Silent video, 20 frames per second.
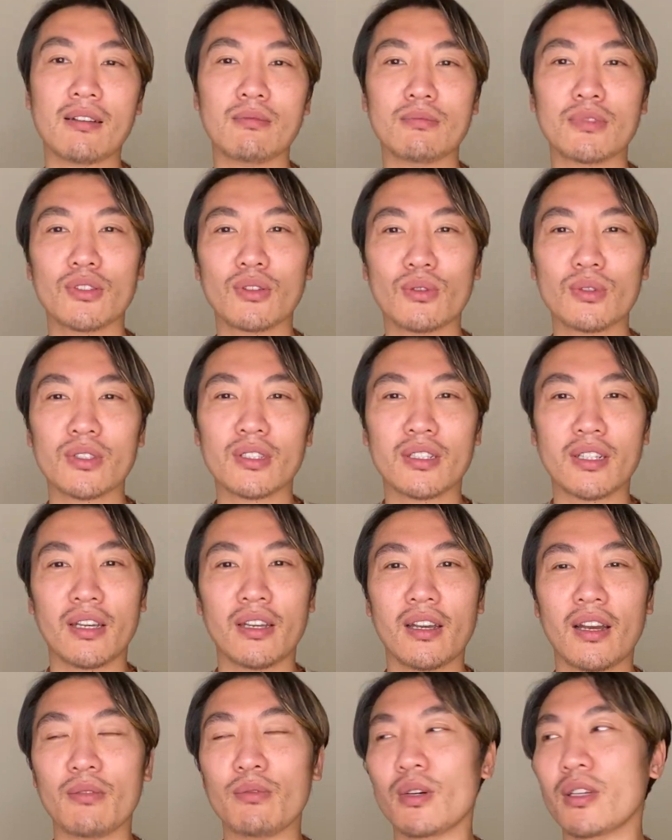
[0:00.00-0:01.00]
So
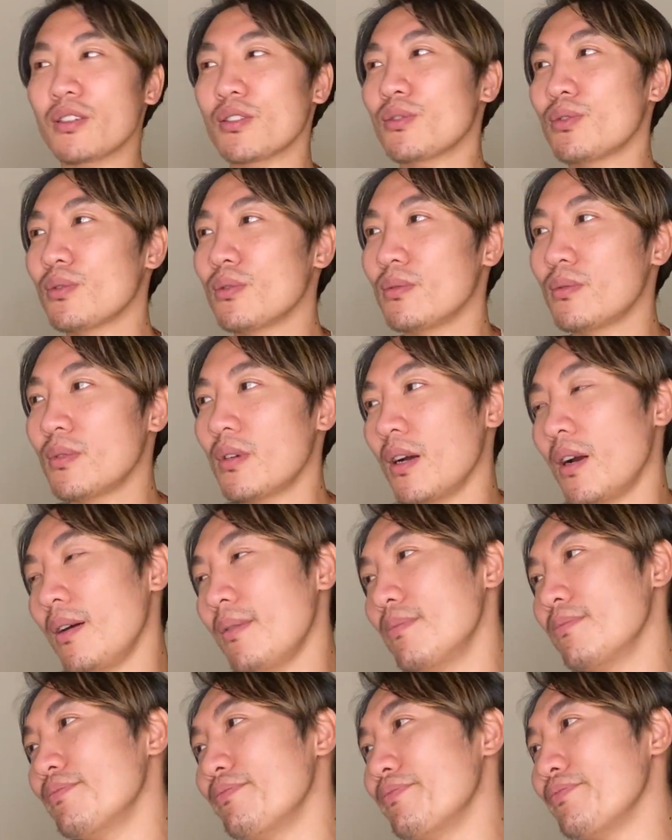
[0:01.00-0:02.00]
today I wanted
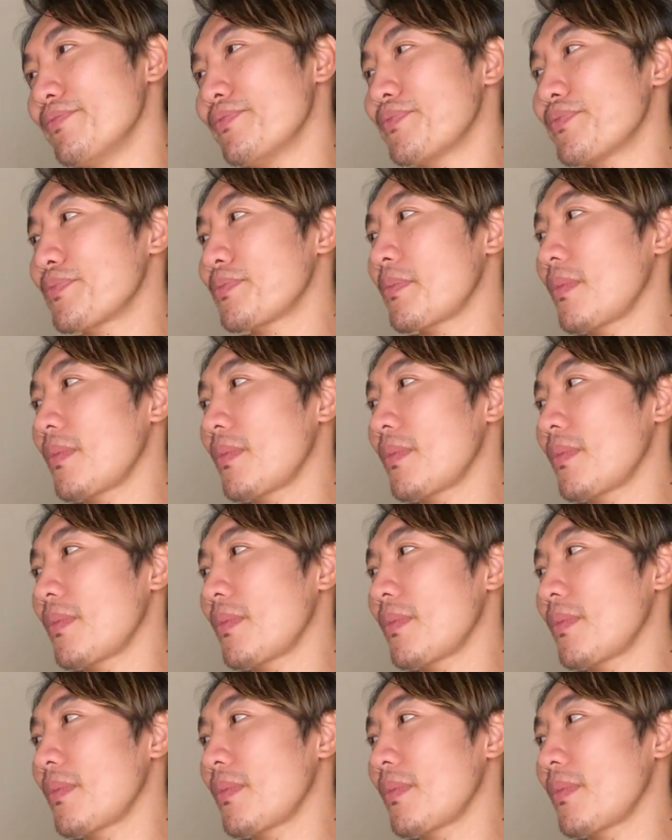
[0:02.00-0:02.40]
to